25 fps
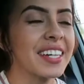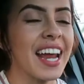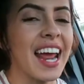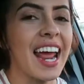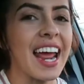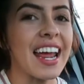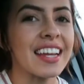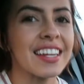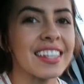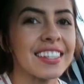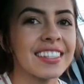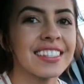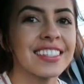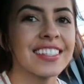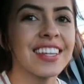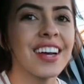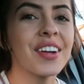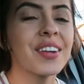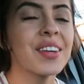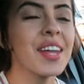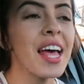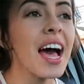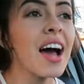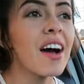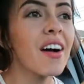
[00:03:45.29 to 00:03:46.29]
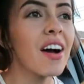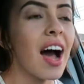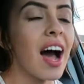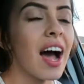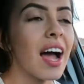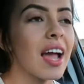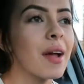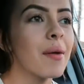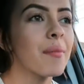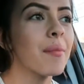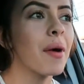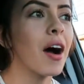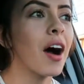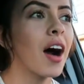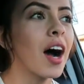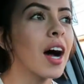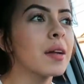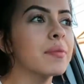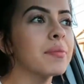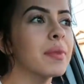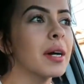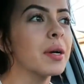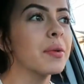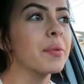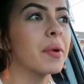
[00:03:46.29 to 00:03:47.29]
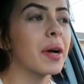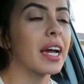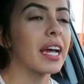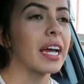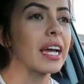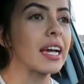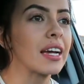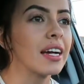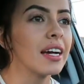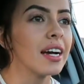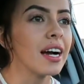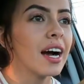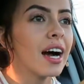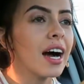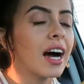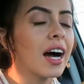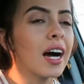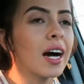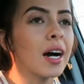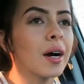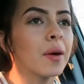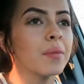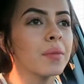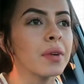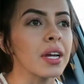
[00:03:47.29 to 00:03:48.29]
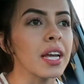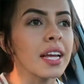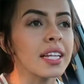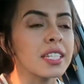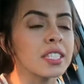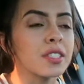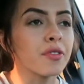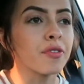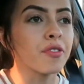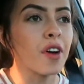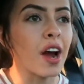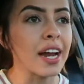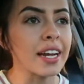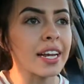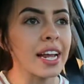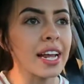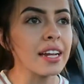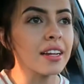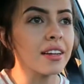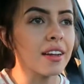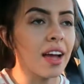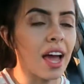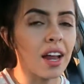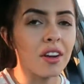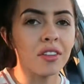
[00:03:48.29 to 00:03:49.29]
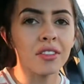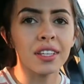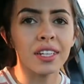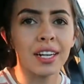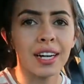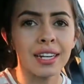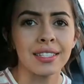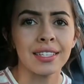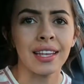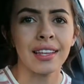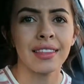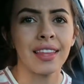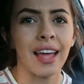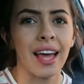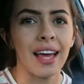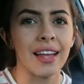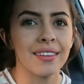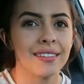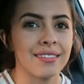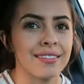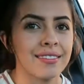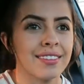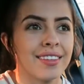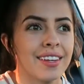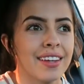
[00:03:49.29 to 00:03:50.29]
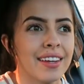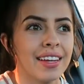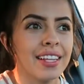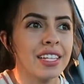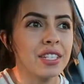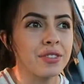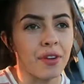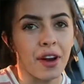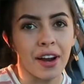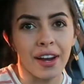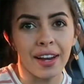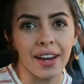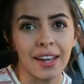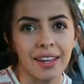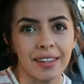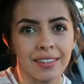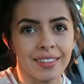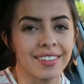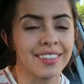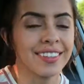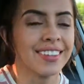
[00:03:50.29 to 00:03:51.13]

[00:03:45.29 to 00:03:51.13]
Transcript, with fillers: okay, so now I am on my way. Um, it's Friday. I don't think I said that. It's Friday.